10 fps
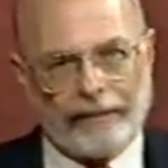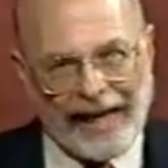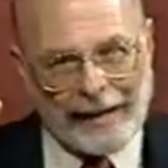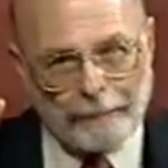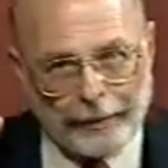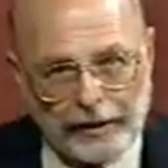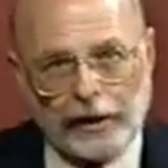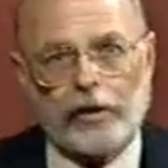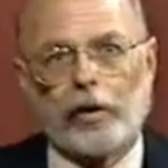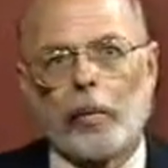that
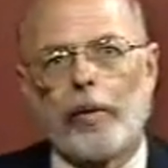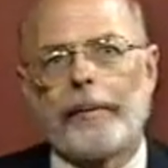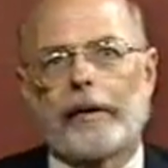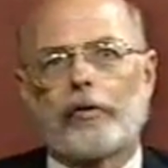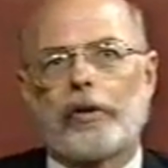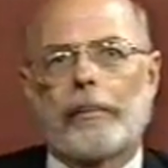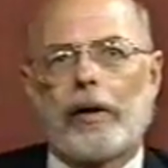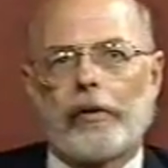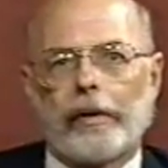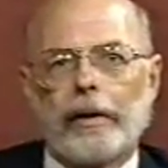particular woman or some
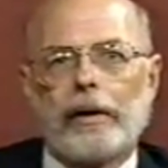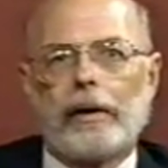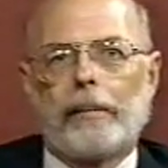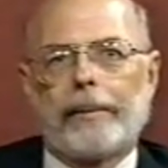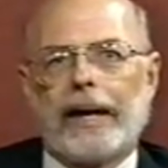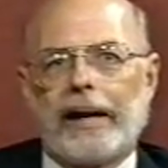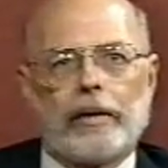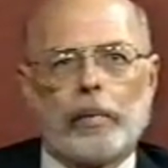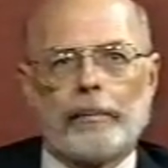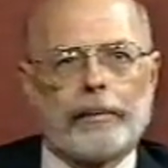other
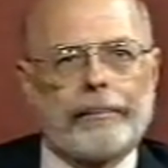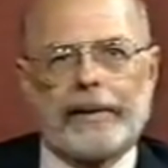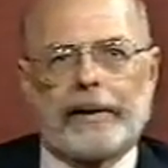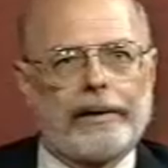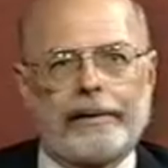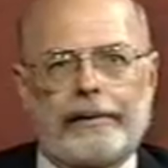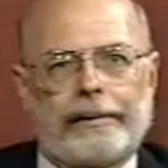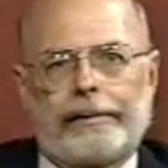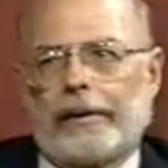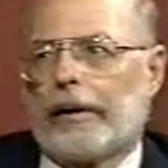beheaded woman? Because,
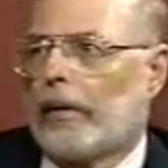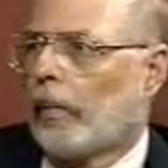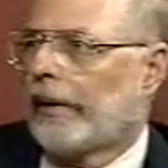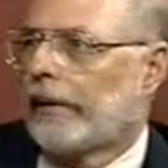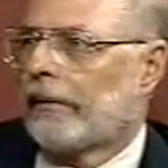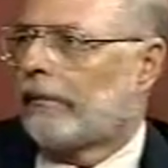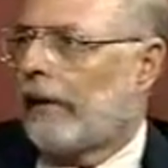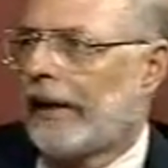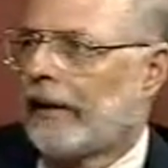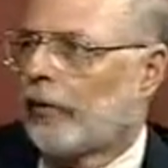one
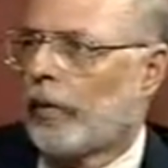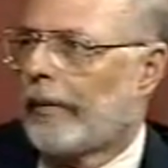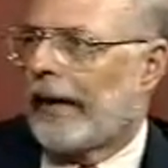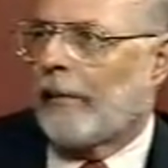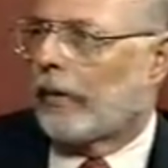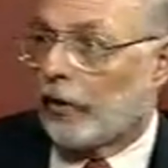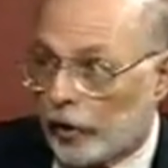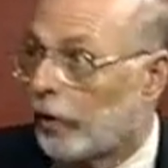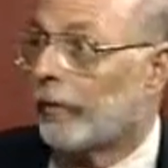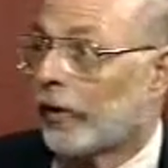headless woman, I would
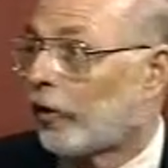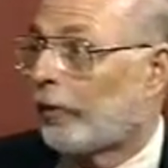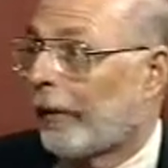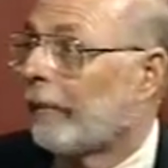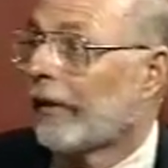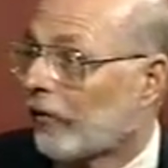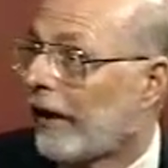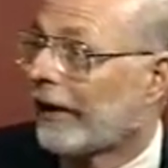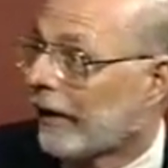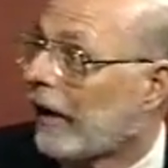assume, looks pretty much
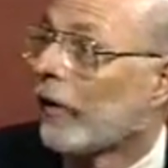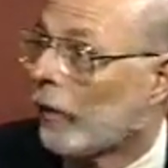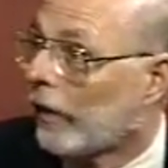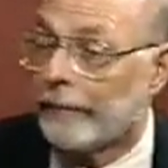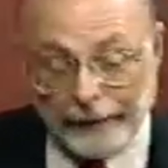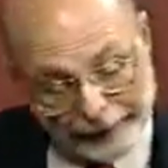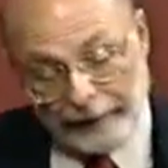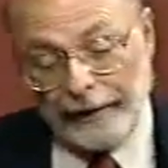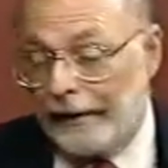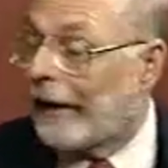like another one. But
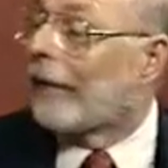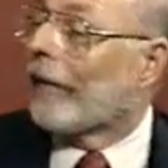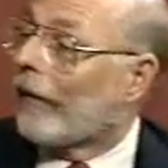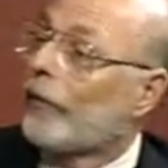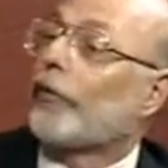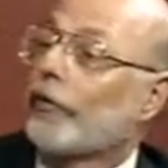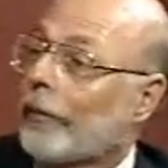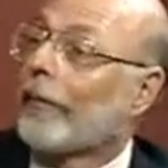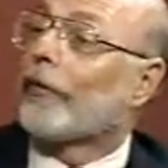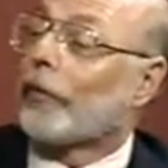anyway, those are
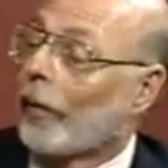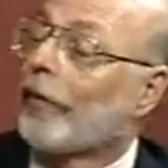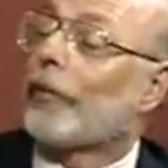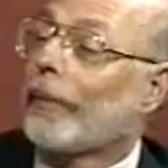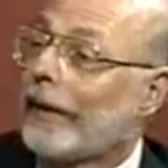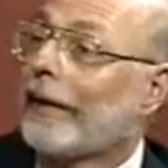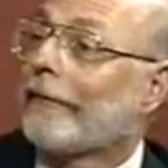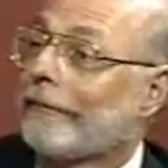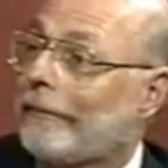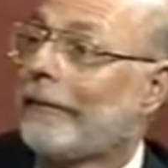some of the stories that we have.